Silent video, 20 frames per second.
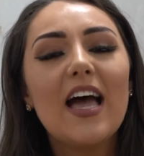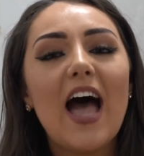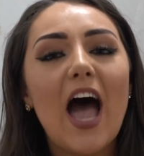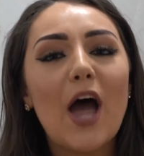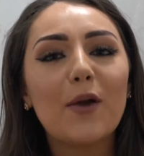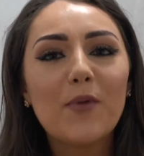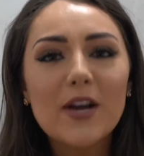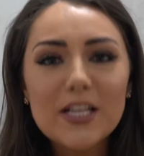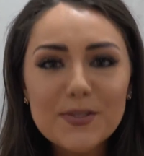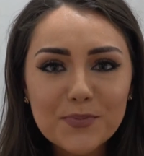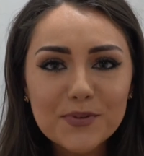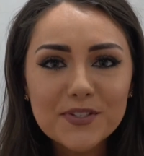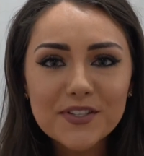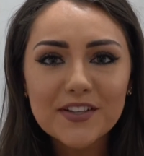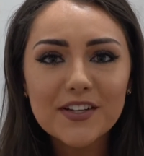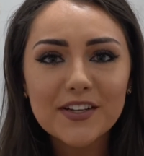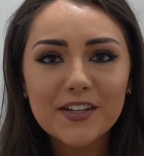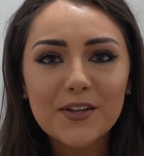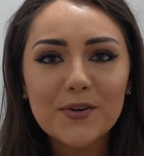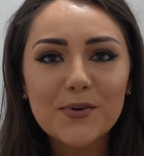at
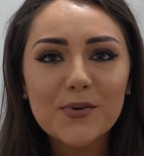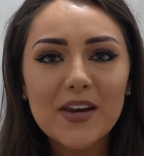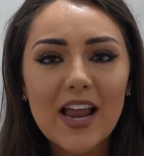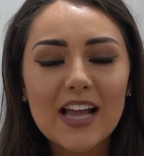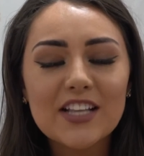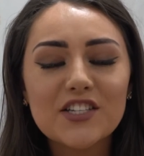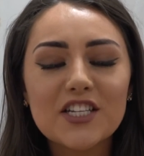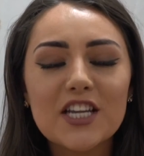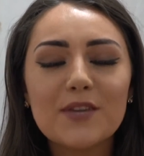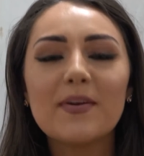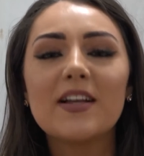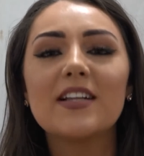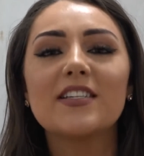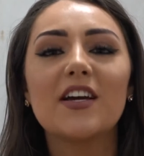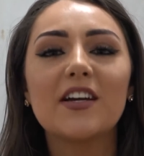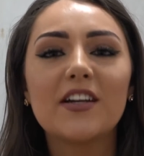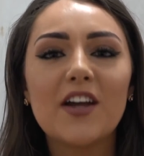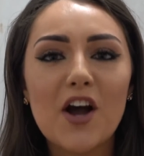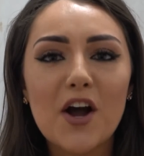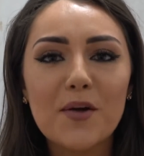westbrookskilkyoal at
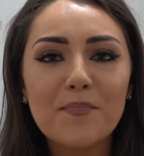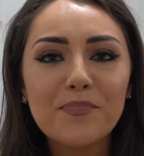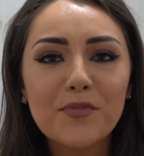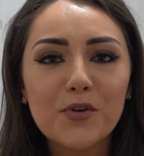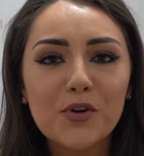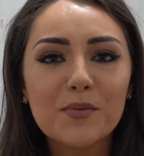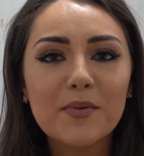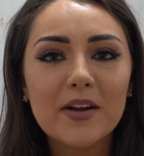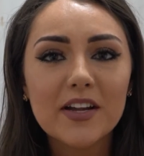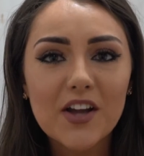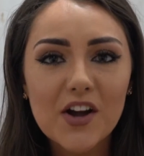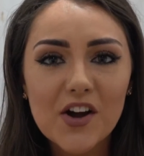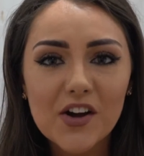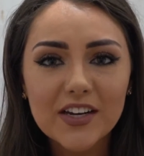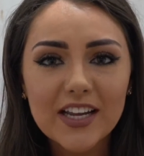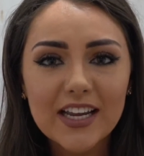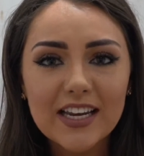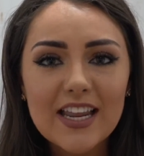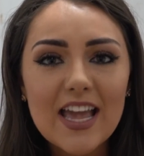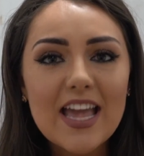gmail.com or by
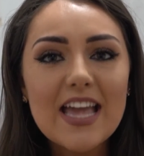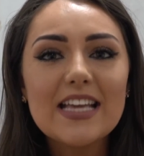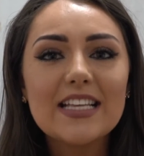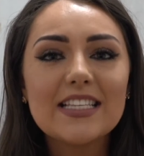calling